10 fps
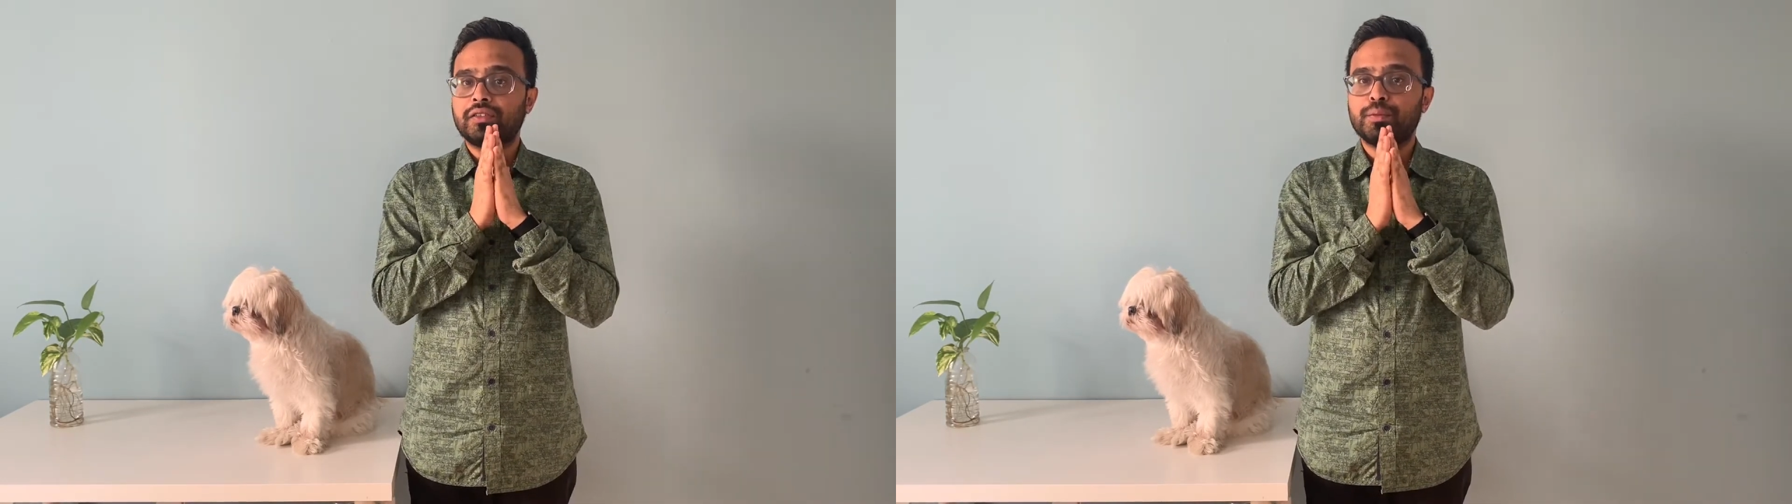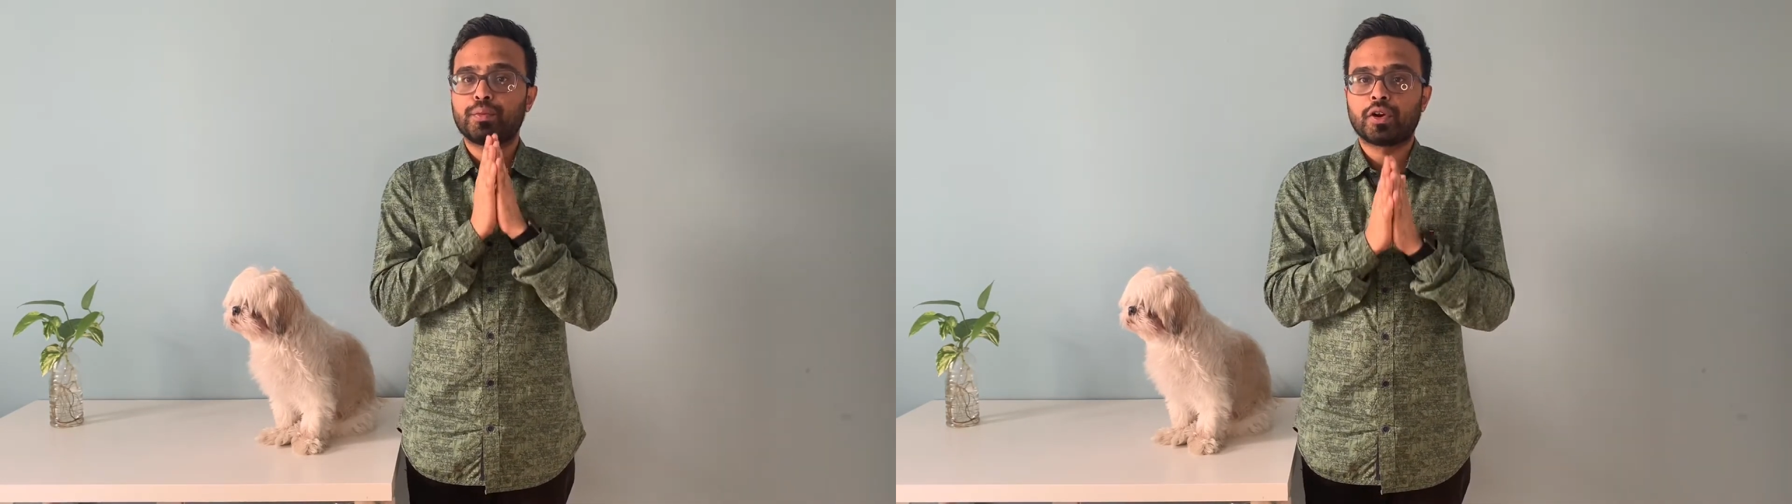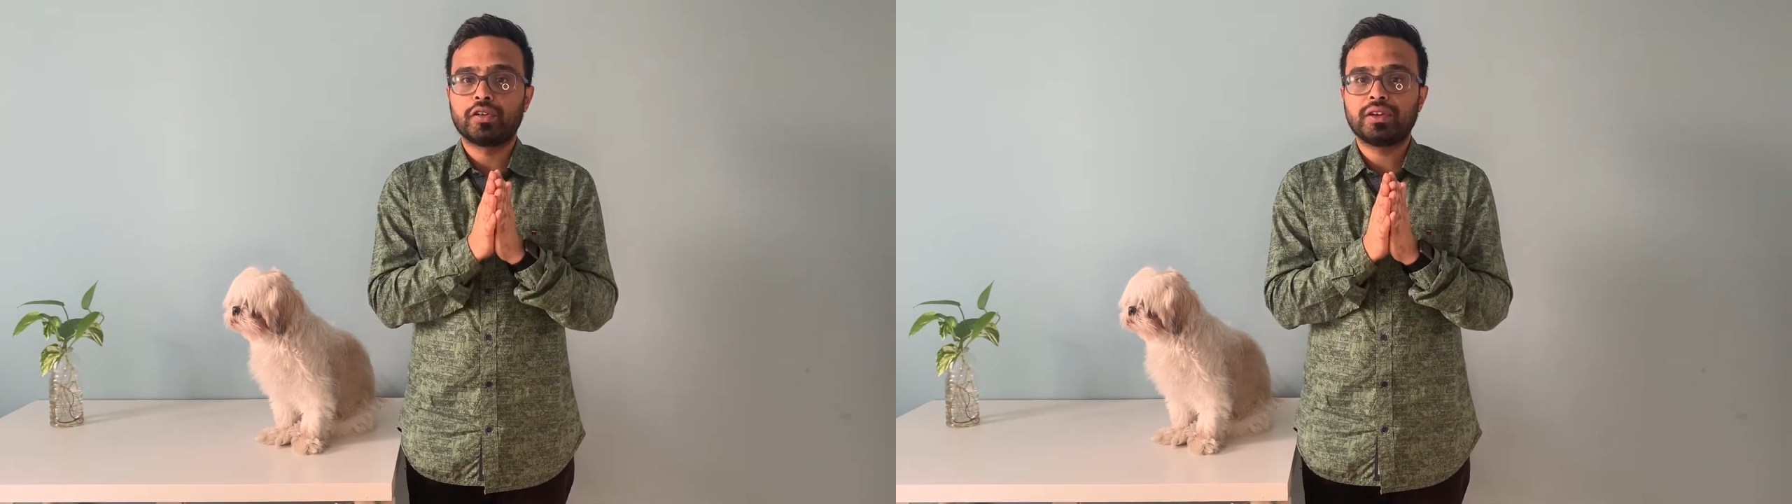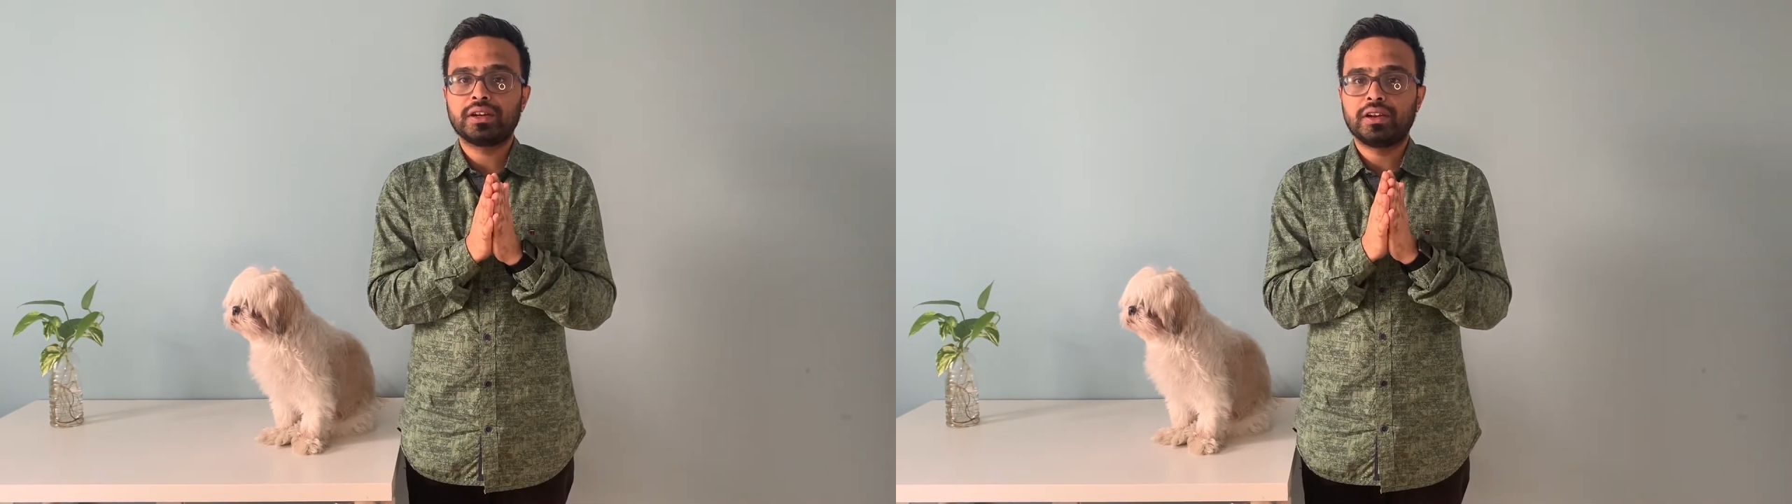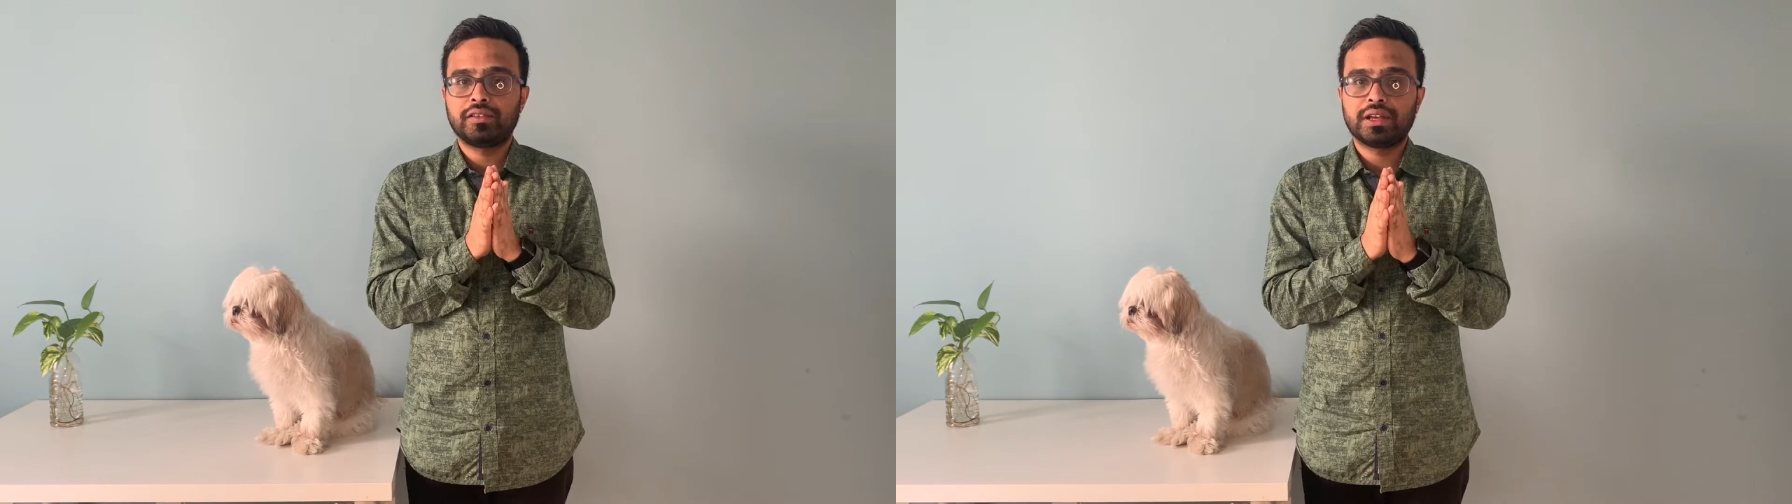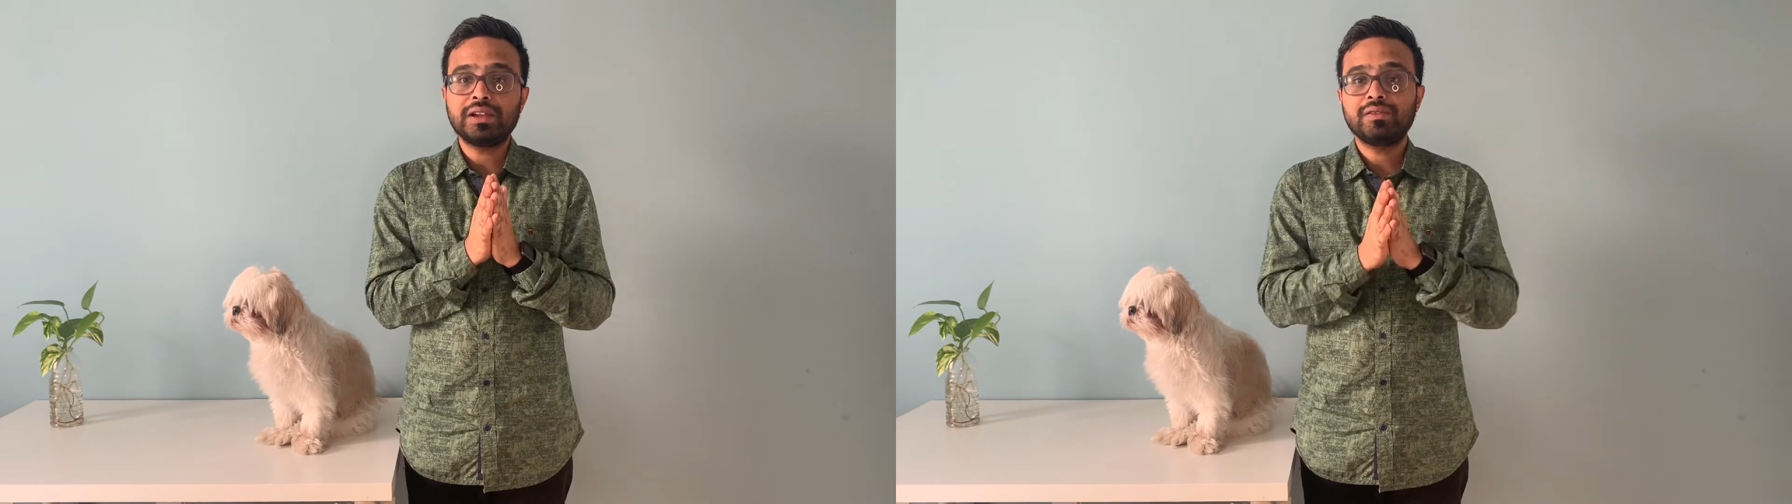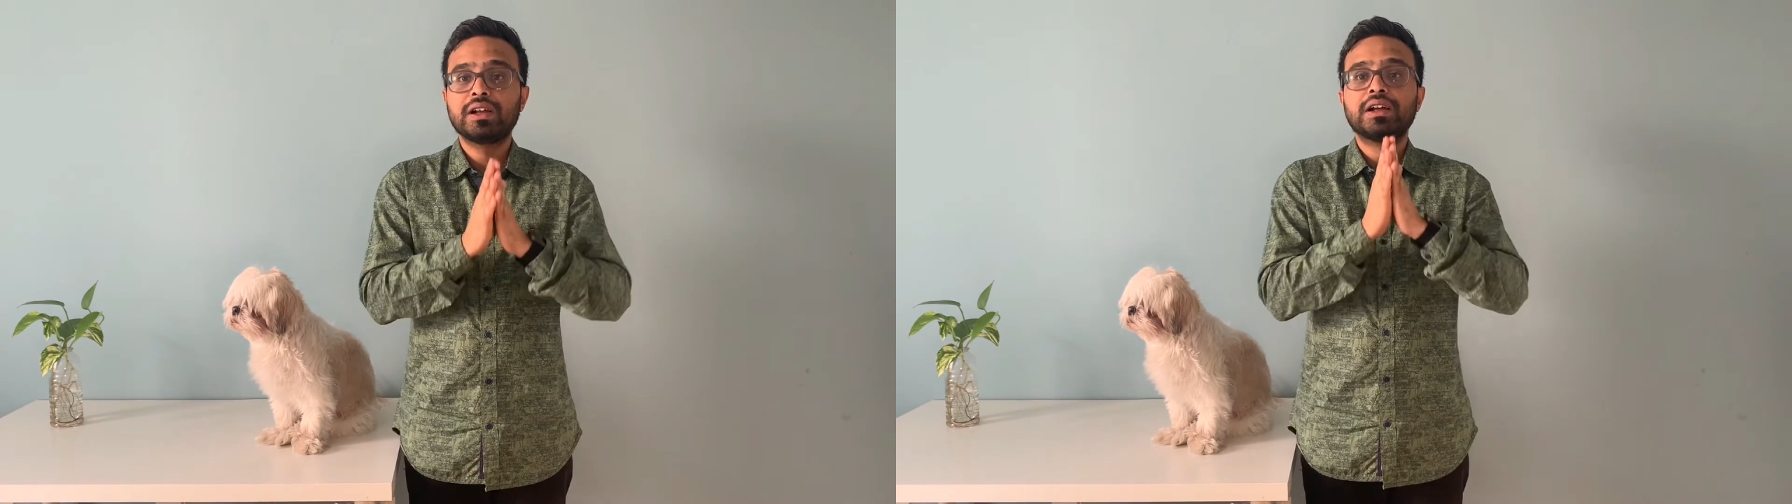the project itself